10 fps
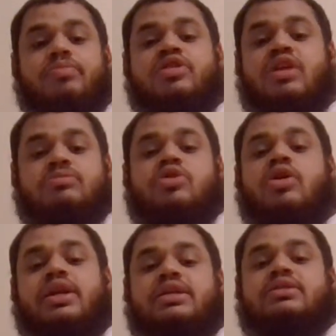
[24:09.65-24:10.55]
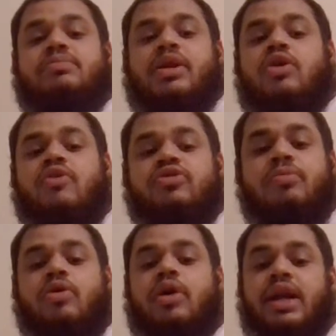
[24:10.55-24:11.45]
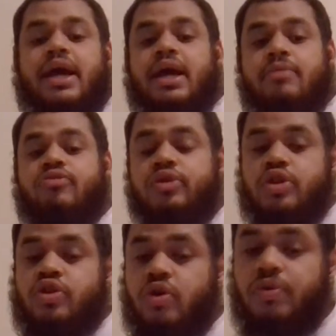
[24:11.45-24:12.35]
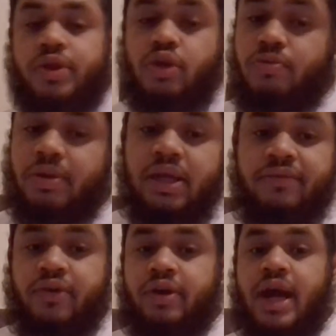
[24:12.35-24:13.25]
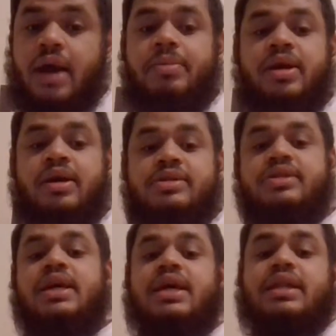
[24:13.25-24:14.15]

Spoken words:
but James Harden needs to play off the ball and let him run the show, whether you believe it or not, because